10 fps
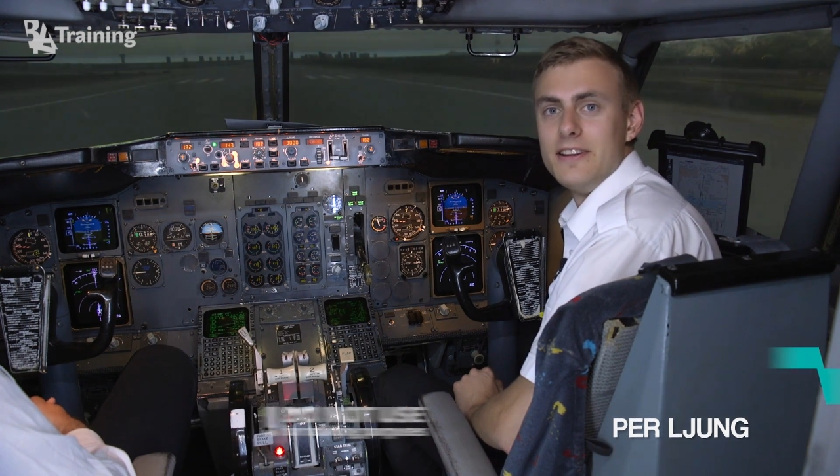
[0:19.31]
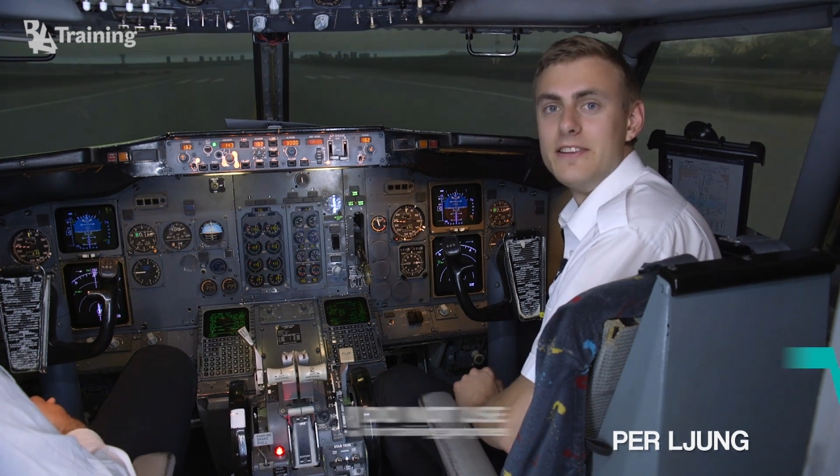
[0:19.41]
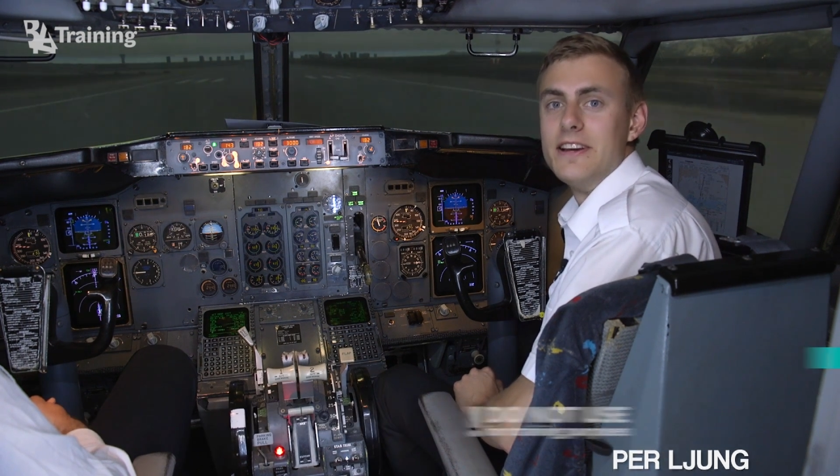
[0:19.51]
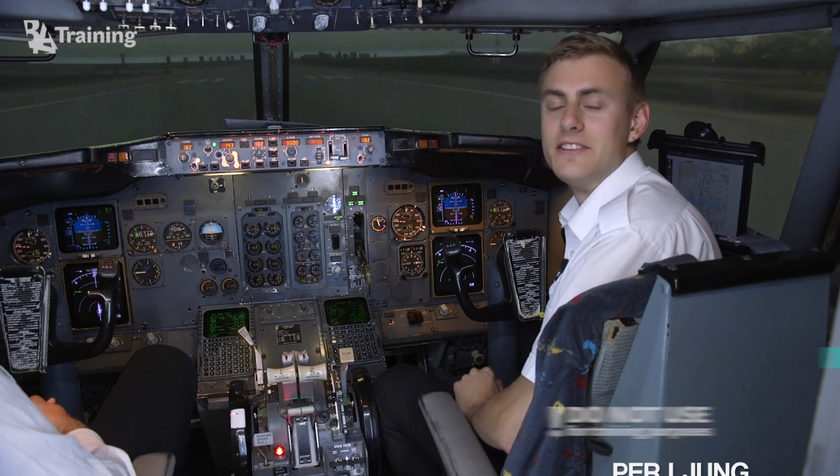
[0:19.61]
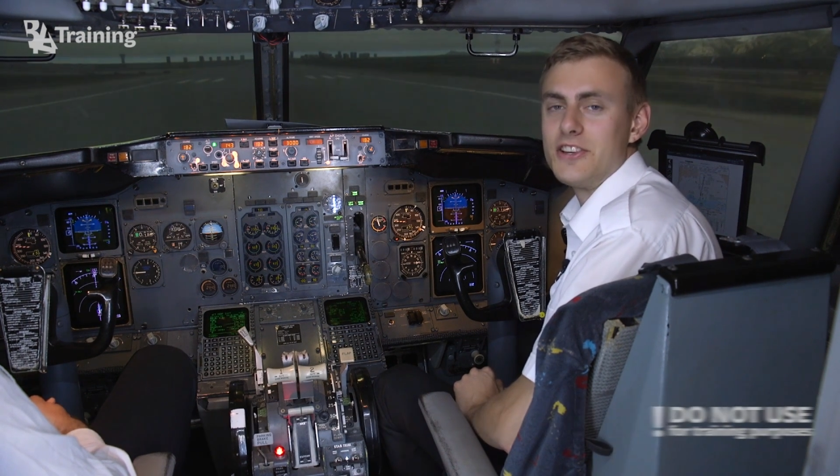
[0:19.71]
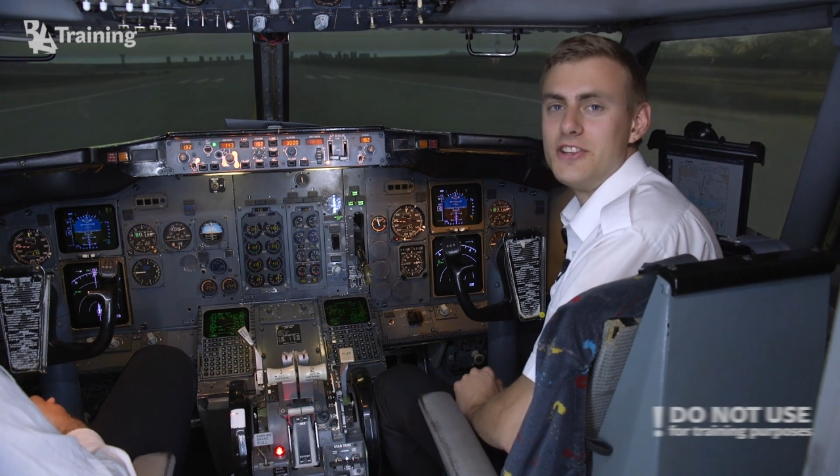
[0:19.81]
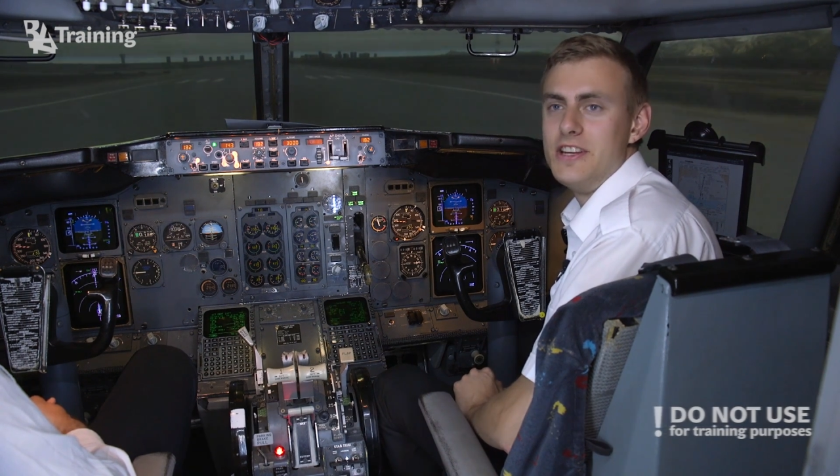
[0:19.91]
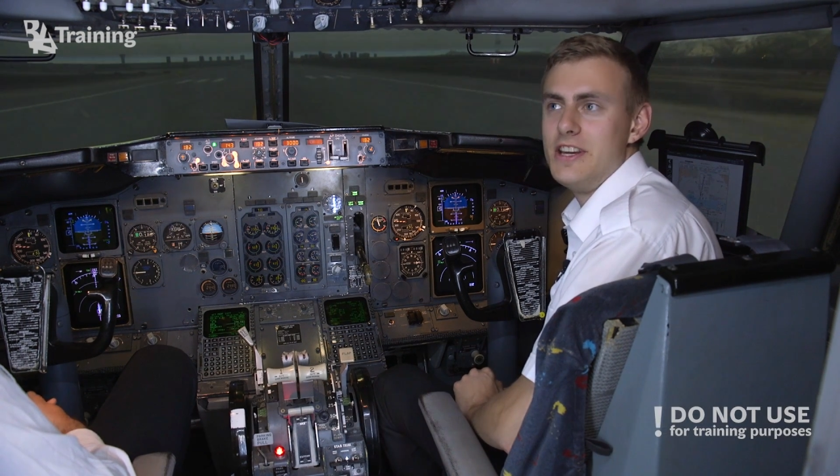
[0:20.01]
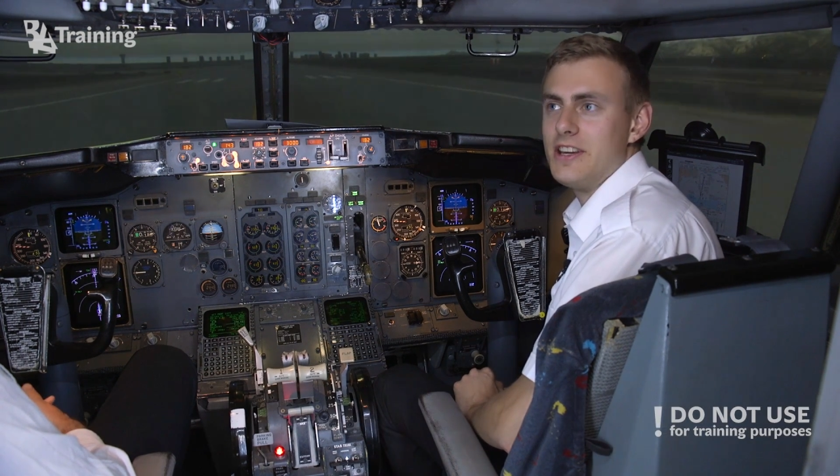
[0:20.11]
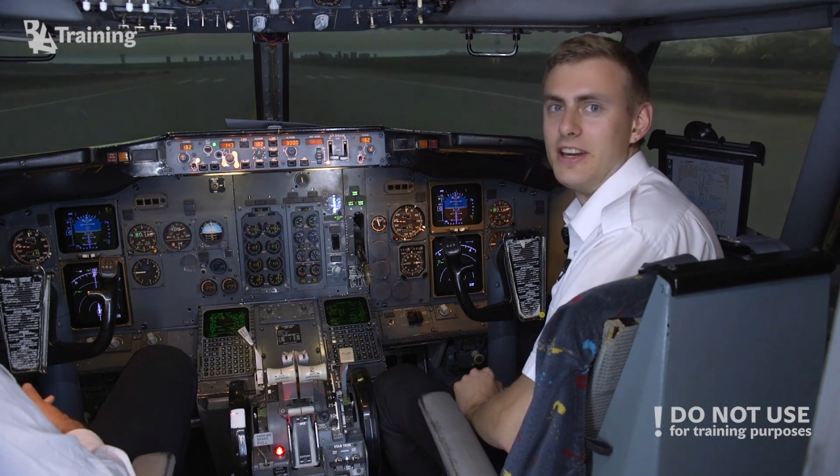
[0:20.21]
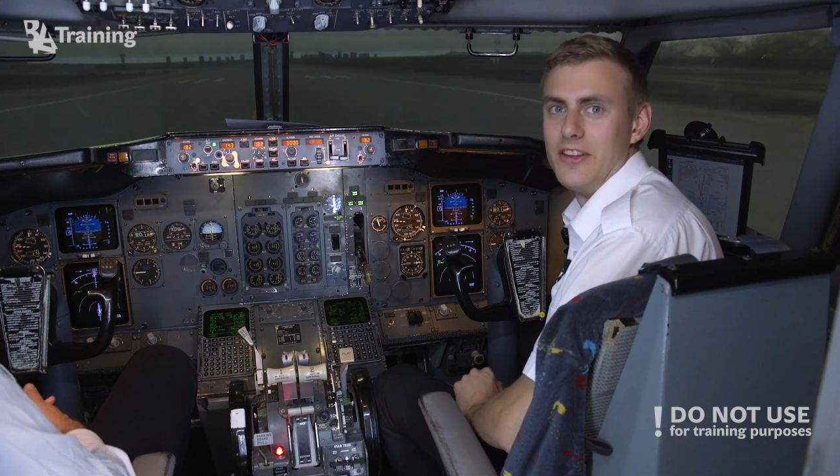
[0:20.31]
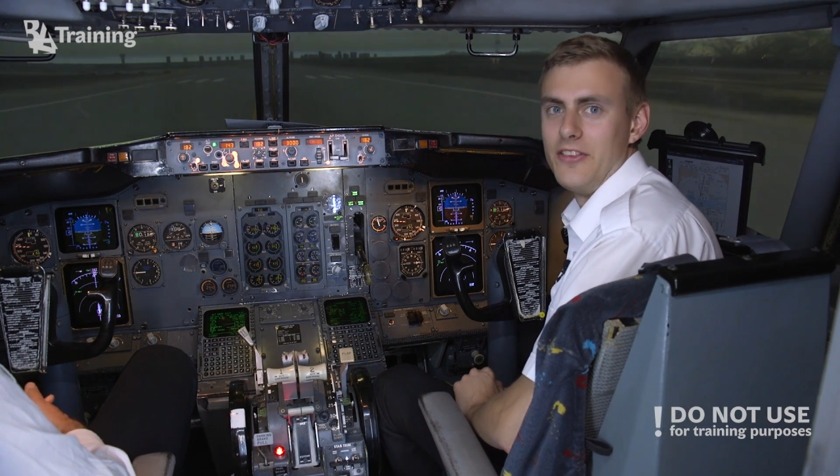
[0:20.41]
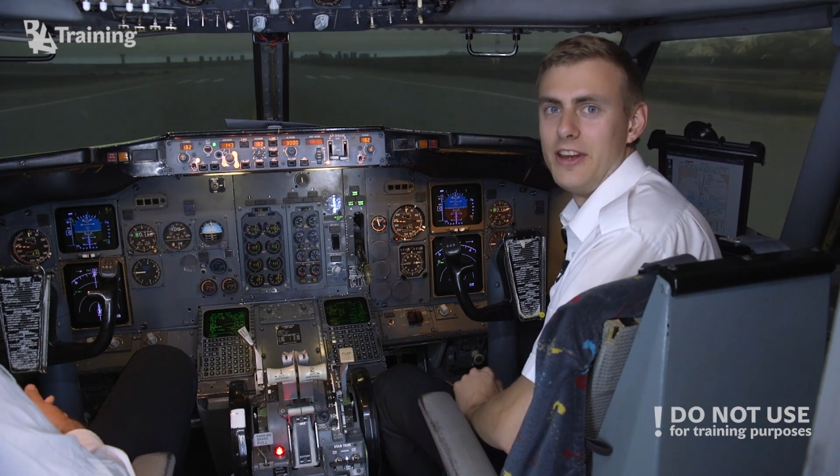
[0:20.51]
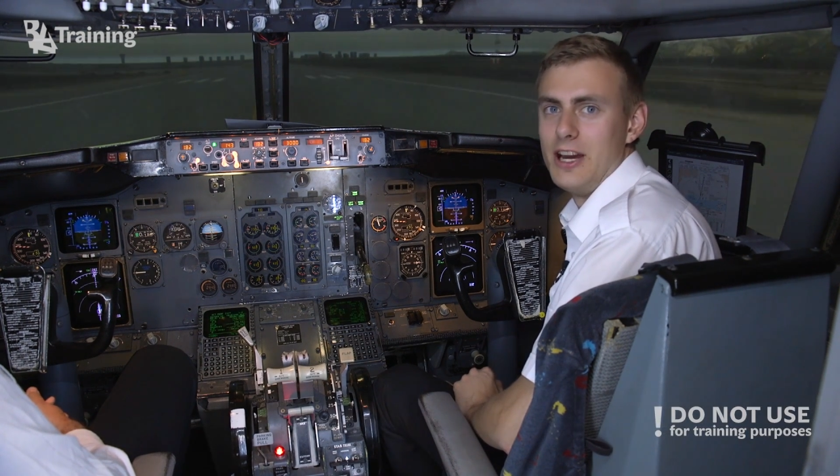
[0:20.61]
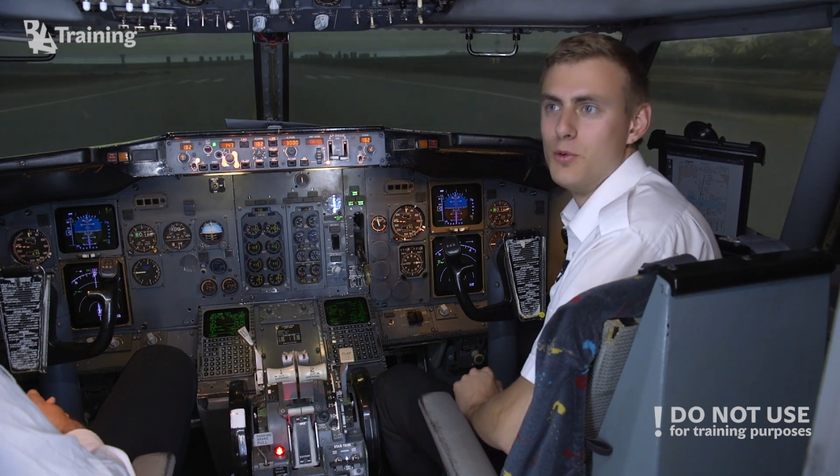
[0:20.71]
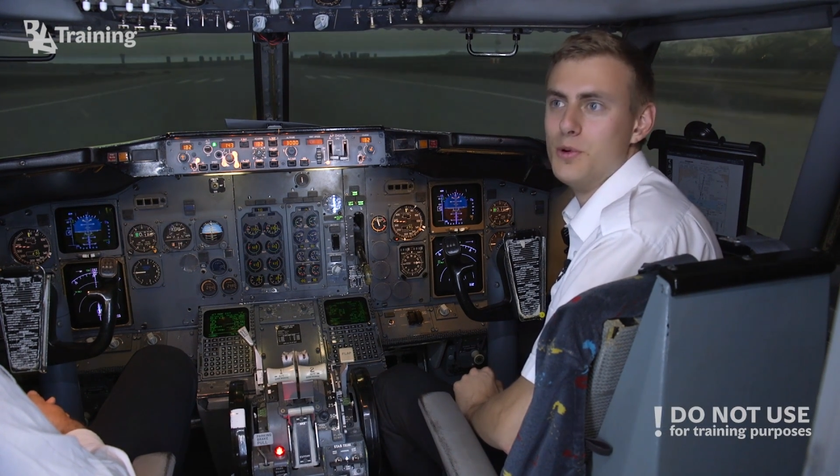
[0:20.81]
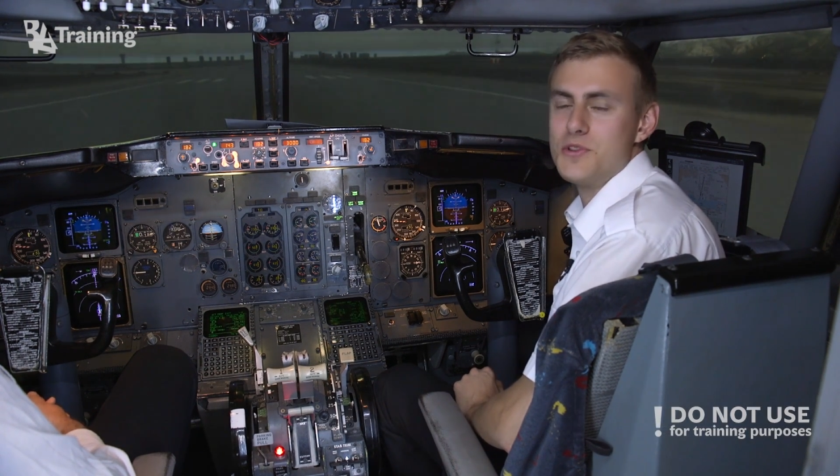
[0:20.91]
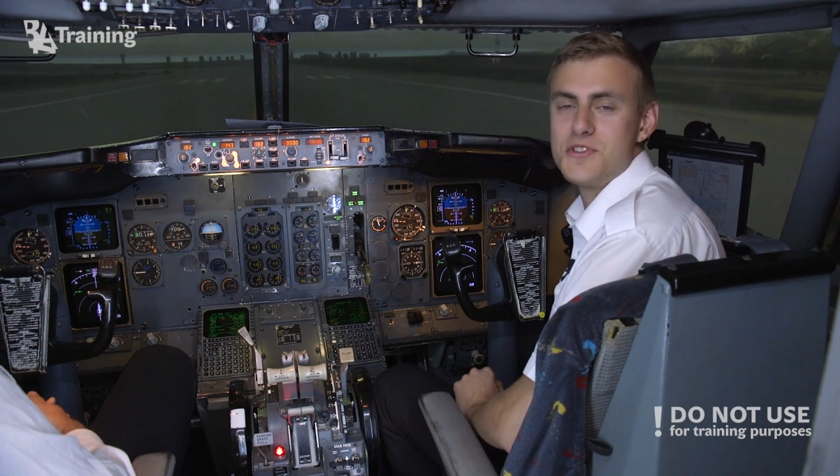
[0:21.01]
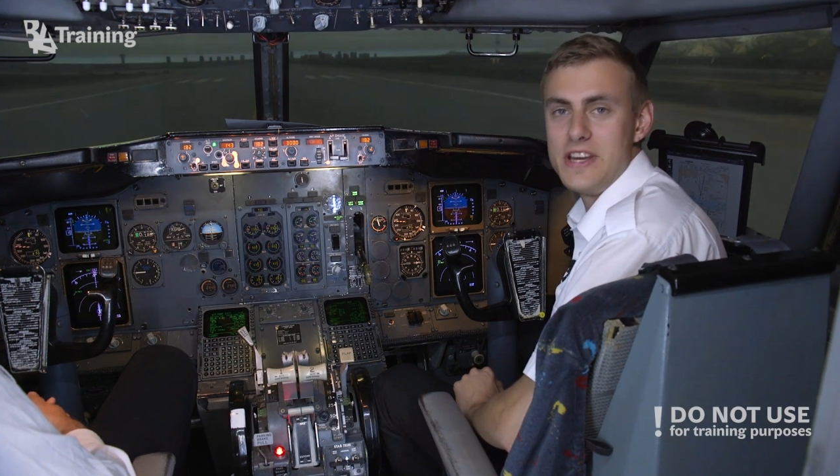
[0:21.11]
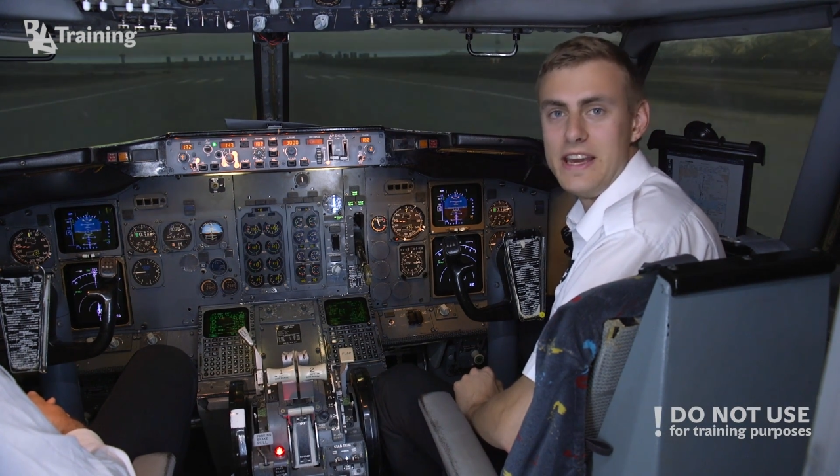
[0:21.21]
the technique, and uh,
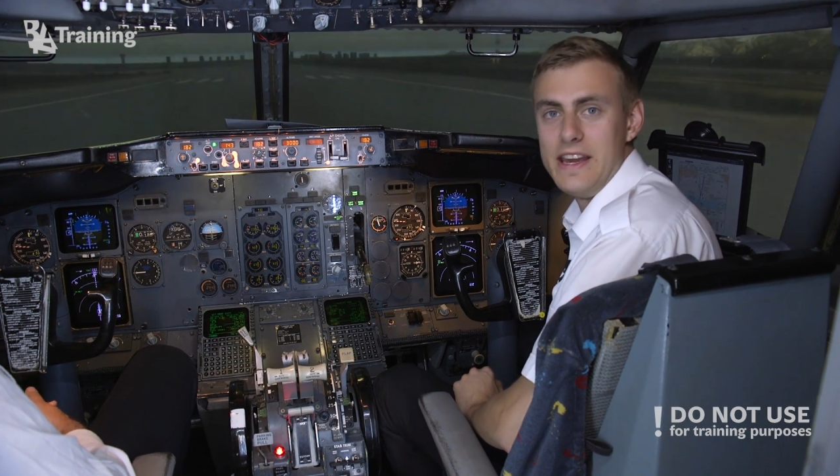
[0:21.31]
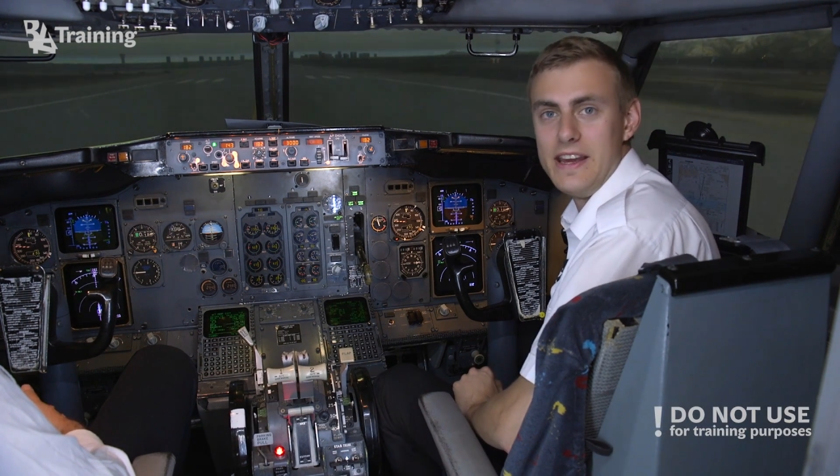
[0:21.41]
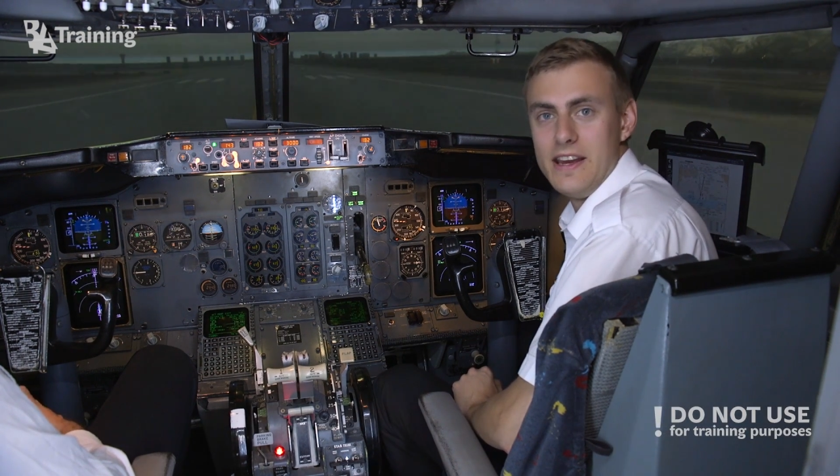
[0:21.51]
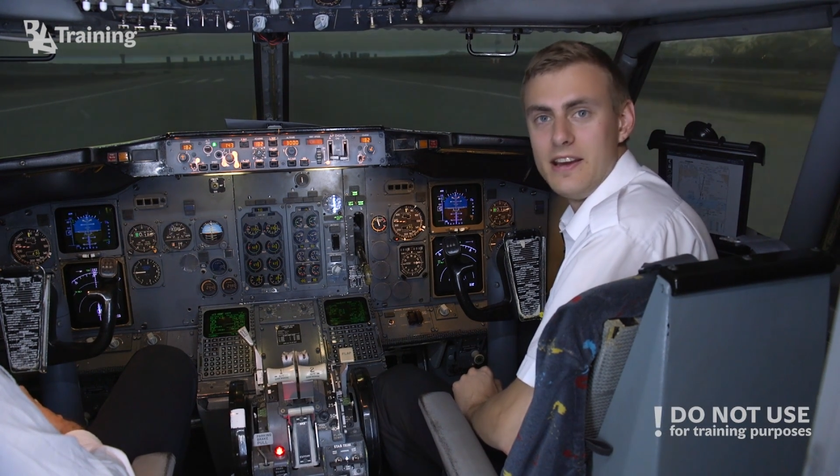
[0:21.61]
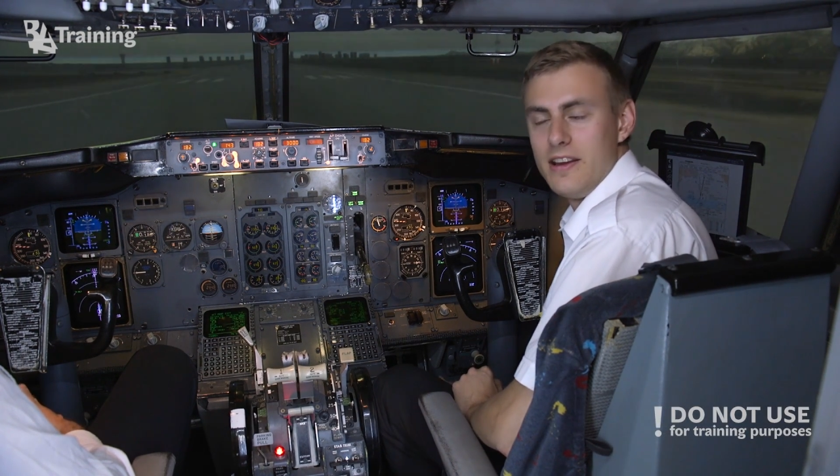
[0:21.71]
we'll see